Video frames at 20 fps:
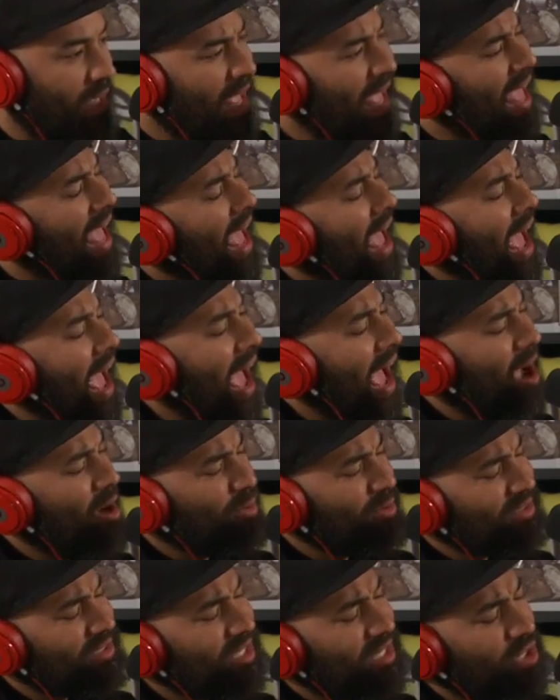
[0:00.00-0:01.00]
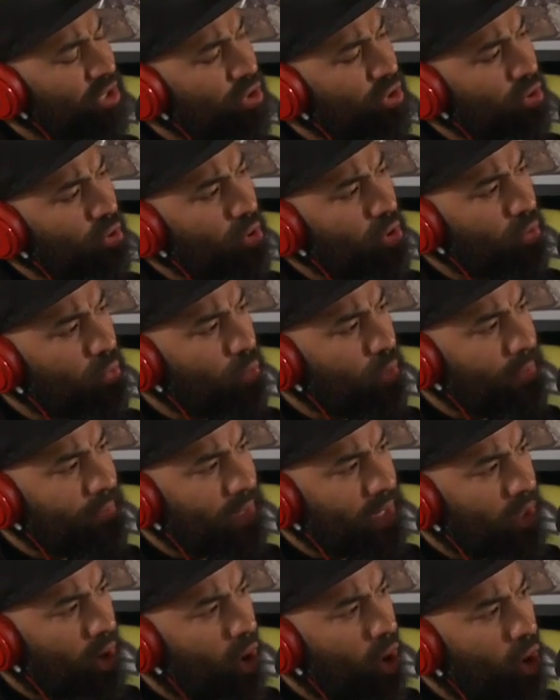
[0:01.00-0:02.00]
How is it your
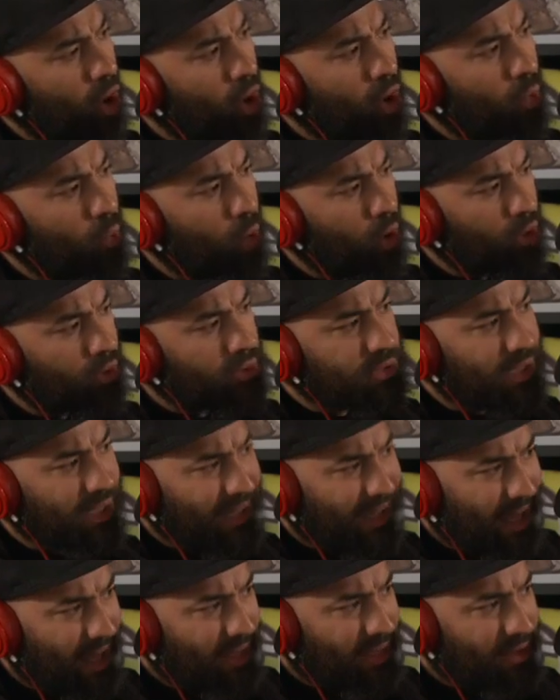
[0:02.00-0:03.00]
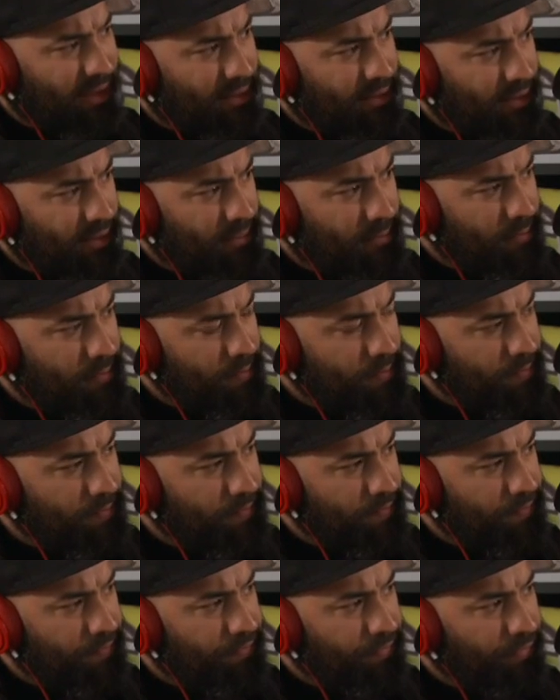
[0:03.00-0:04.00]
women all work together
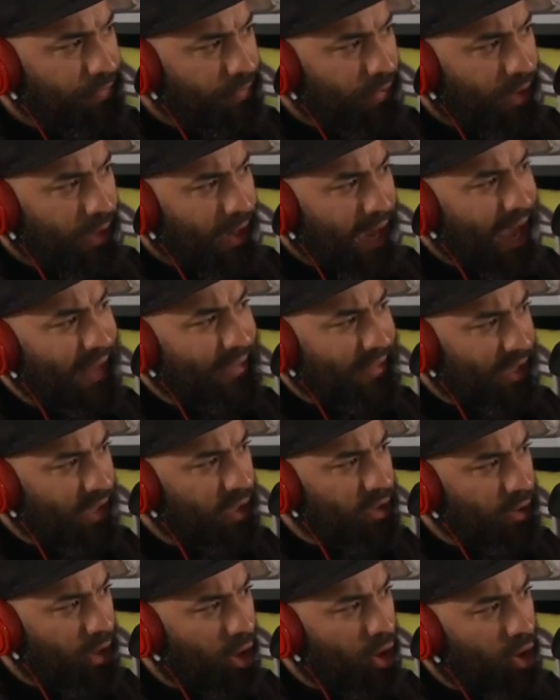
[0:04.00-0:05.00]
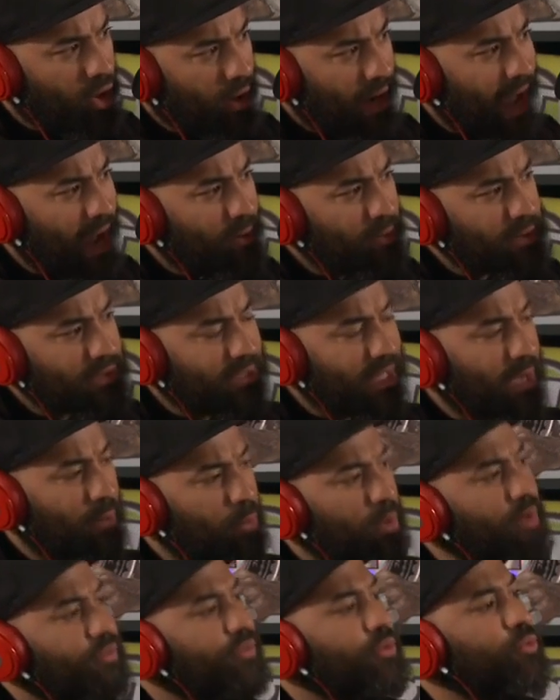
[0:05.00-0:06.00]
and get along? How is that?
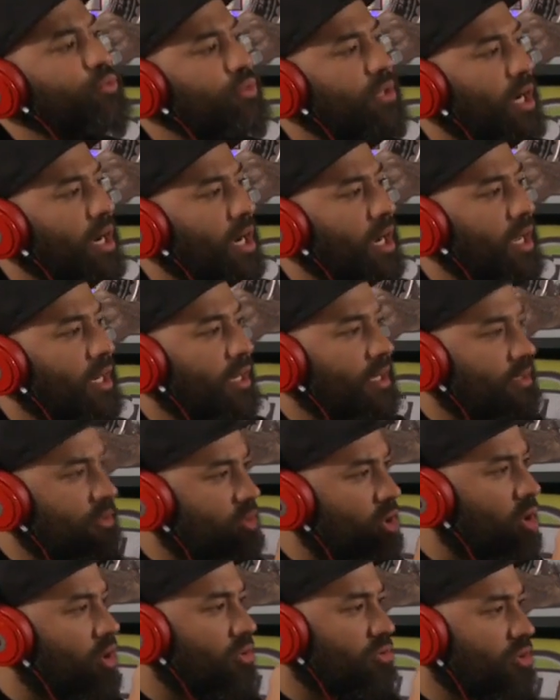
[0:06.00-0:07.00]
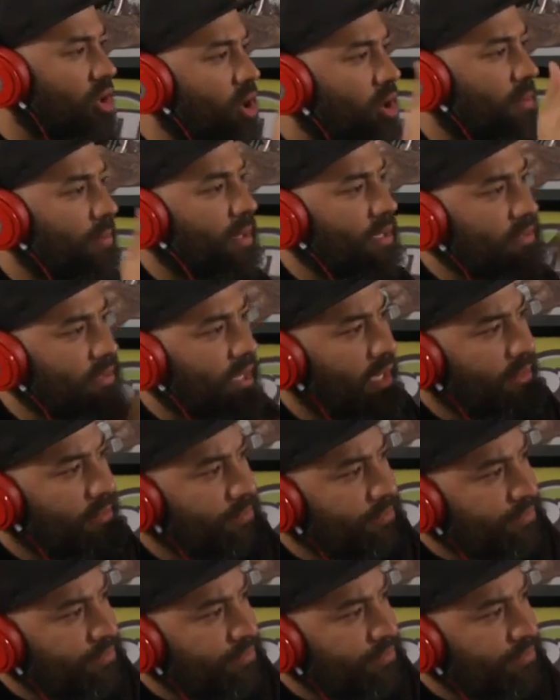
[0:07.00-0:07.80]
What have you done? And talk about that.